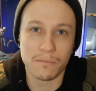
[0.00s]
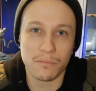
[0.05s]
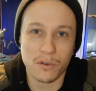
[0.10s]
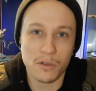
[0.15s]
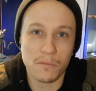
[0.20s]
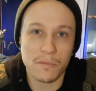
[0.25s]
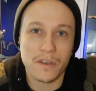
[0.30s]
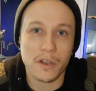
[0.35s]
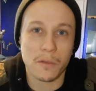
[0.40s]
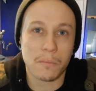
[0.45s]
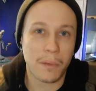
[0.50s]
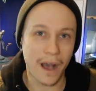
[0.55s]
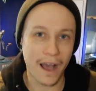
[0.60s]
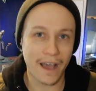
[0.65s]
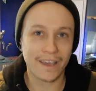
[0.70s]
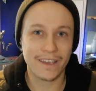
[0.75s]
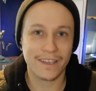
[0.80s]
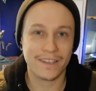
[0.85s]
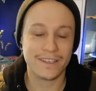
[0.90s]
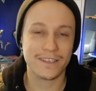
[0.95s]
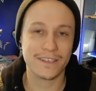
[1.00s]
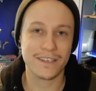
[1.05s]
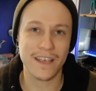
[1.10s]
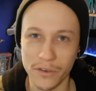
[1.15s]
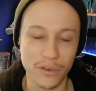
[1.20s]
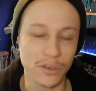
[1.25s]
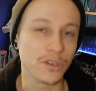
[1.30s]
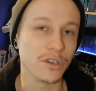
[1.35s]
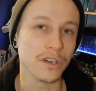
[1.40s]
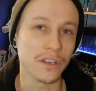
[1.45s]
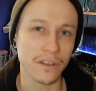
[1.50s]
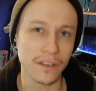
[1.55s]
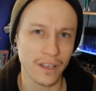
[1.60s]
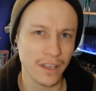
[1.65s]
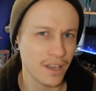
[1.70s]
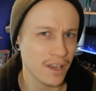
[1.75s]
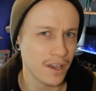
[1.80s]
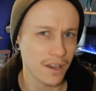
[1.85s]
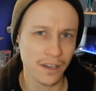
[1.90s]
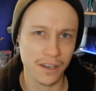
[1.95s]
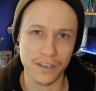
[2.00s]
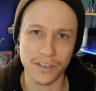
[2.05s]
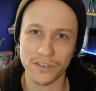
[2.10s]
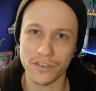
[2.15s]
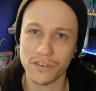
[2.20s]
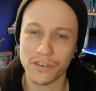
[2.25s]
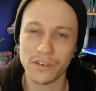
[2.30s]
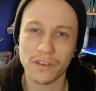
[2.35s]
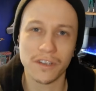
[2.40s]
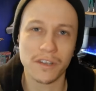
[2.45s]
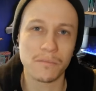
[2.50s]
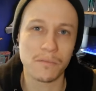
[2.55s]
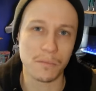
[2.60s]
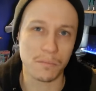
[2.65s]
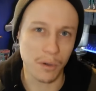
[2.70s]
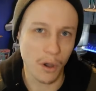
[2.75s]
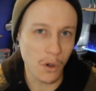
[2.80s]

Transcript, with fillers: You put them in your pockets, and you're good, because you're going to be